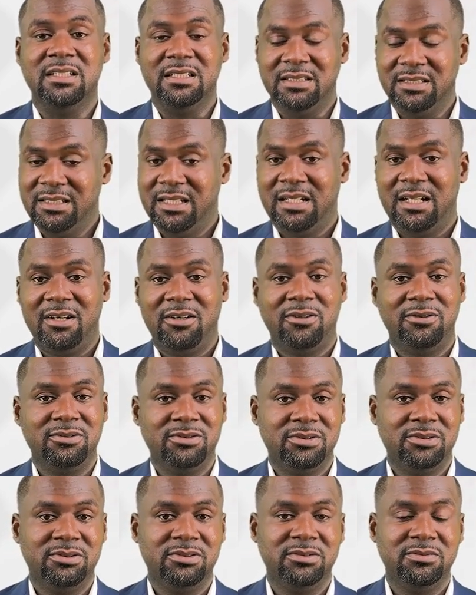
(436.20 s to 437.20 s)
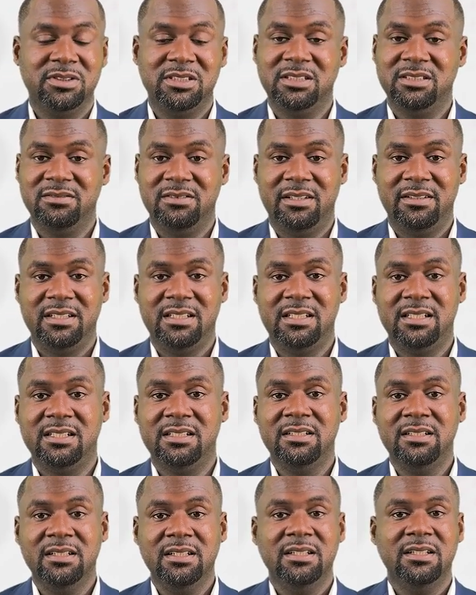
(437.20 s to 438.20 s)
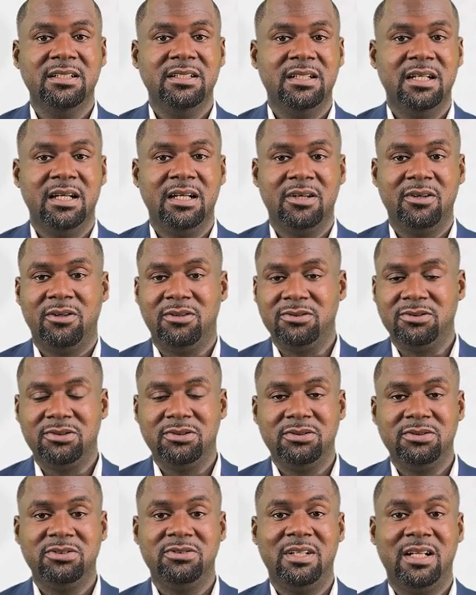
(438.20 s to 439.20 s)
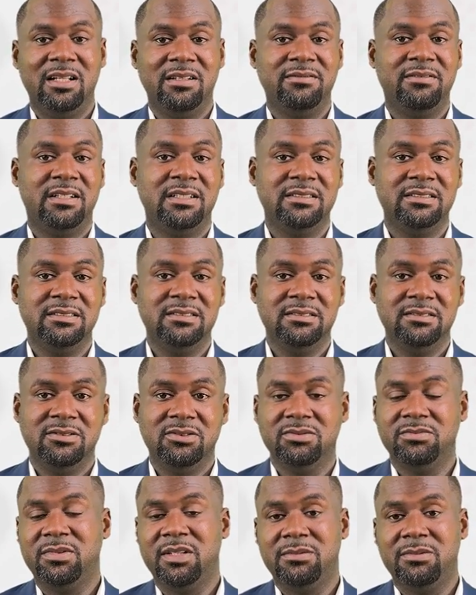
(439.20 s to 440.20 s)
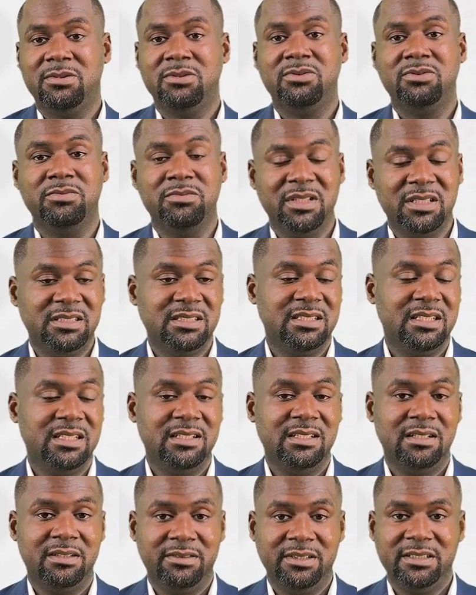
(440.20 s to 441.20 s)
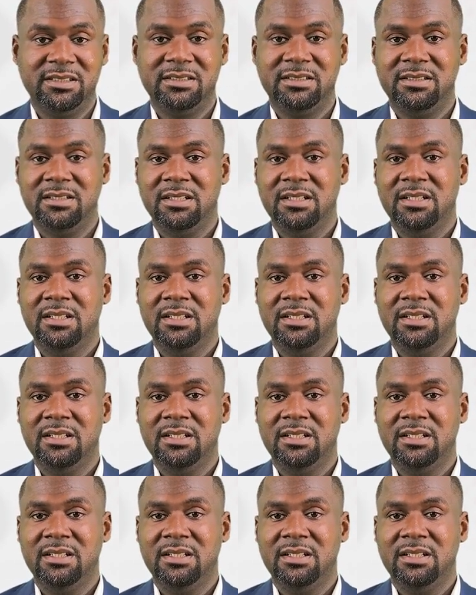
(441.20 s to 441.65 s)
internal control, which is very key, controlled relevant, to be able to mitigate the risk.